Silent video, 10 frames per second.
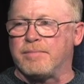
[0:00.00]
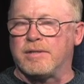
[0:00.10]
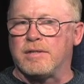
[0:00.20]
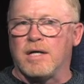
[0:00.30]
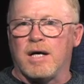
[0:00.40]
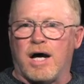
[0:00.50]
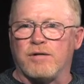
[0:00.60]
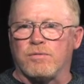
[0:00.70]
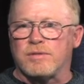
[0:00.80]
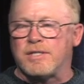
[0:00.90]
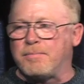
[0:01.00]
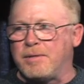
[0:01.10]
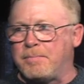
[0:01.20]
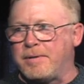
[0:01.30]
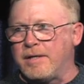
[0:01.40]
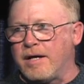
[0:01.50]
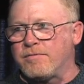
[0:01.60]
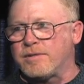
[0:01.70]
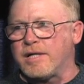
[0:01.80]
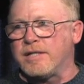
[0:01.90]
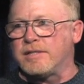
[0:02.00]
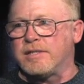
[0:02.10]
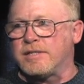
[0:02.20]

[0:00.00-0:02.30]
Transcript: But I don't see BP ever changing